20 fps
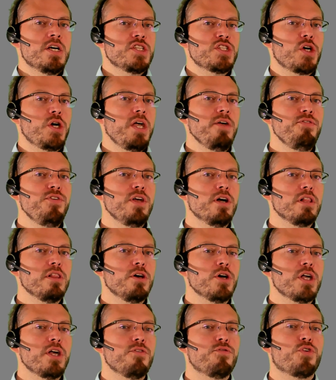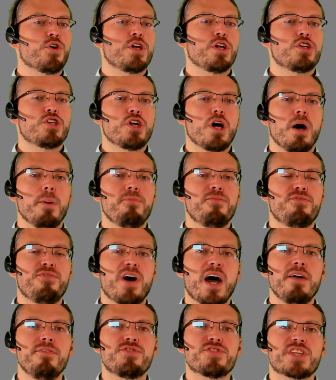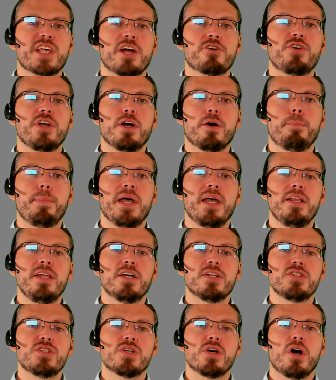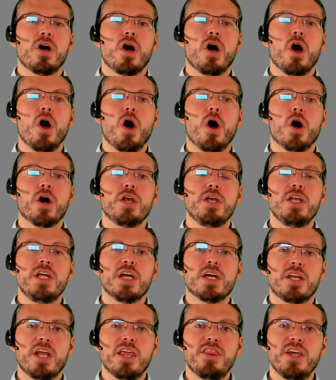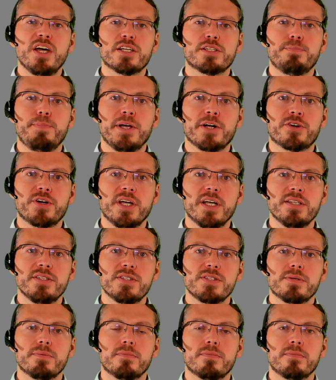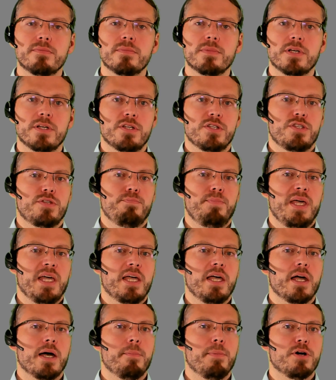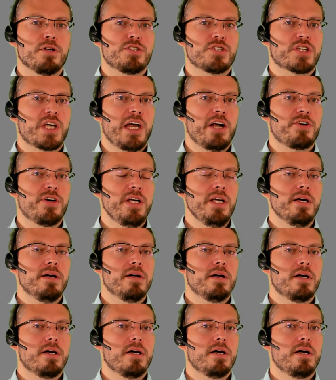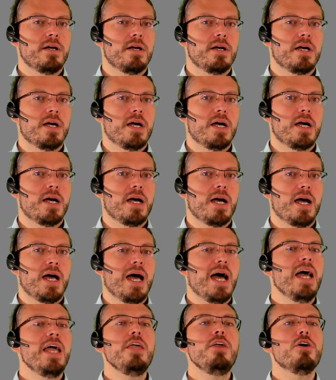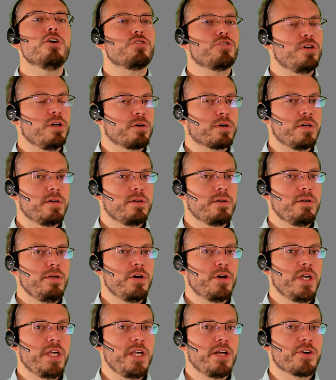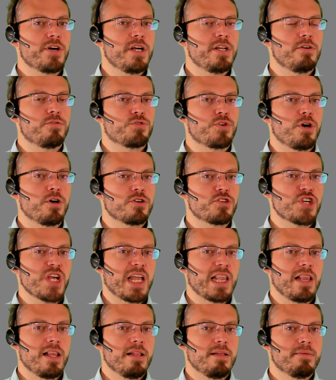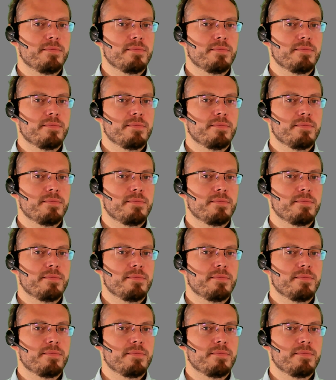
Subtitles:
So if you're looking for the top 5 scary opinions on near-death experience, speaking about scary, you're here in the wrong channel.